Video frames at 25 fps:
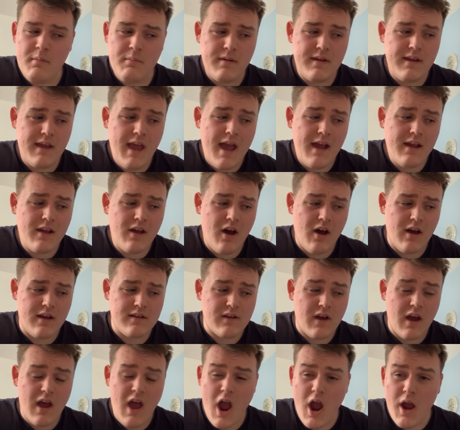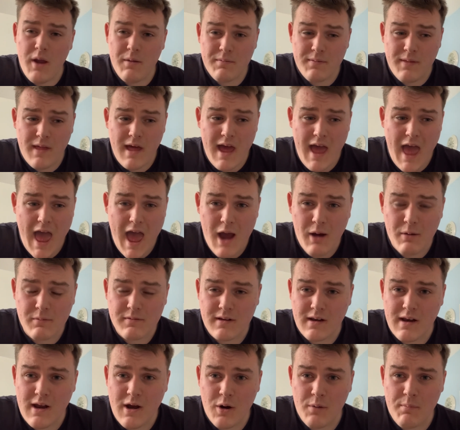But yeah guys, I hope that
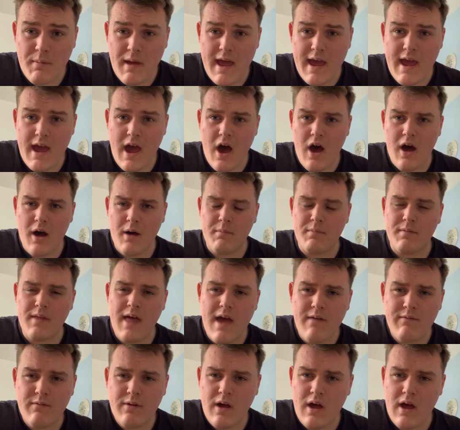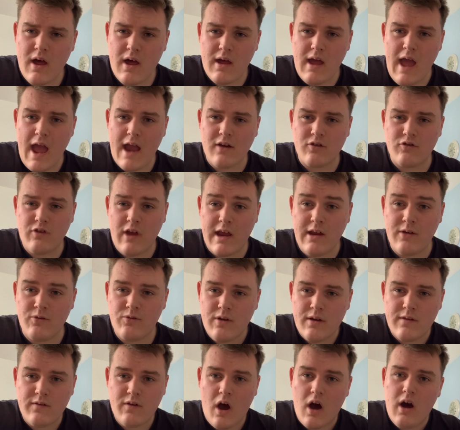helped a little bit. They're the
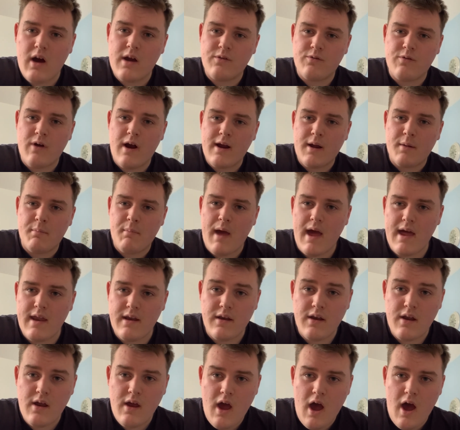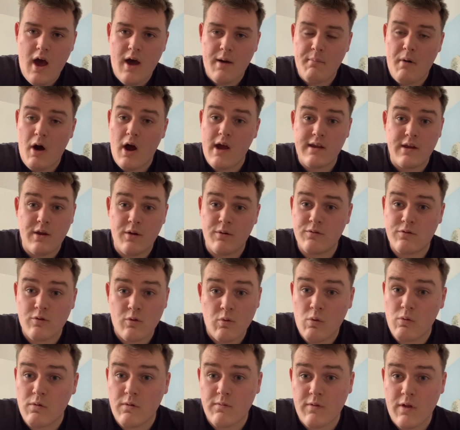exchanges I'd recommend. I
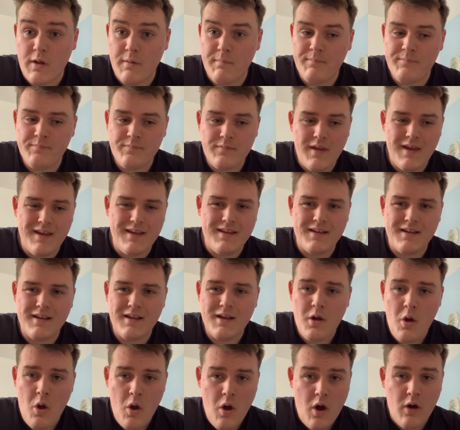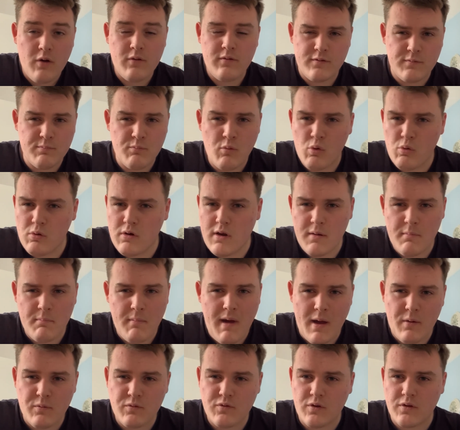use all of them. With smaller
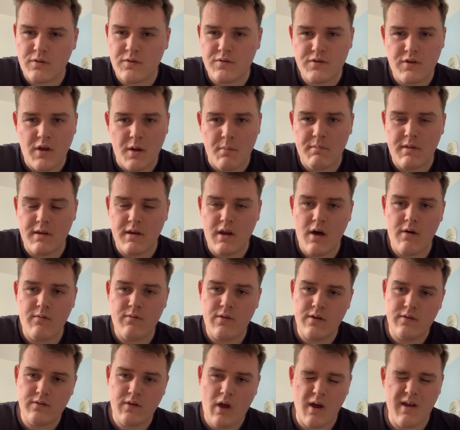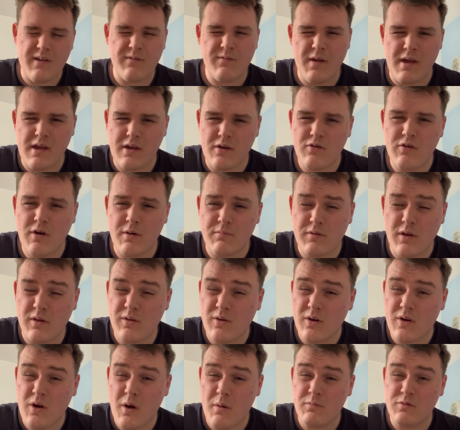amounts on some than others. I think
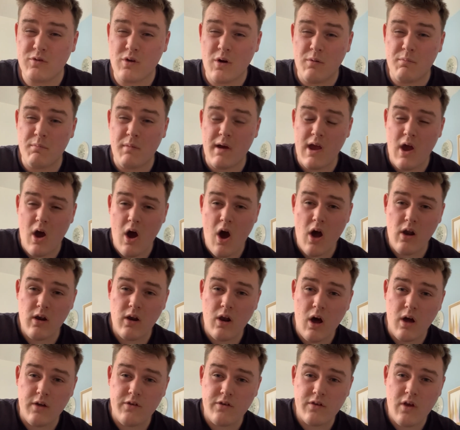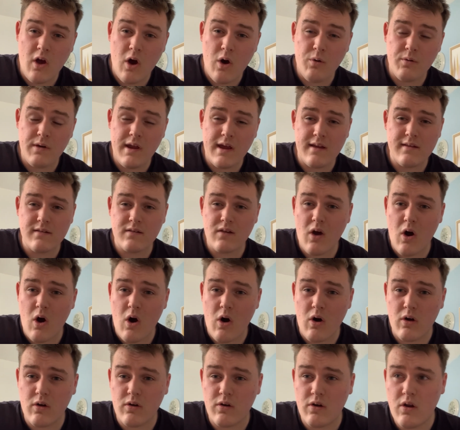Crypto.com's got my largest holdings
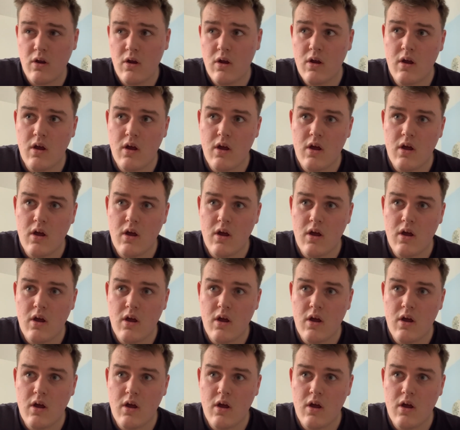on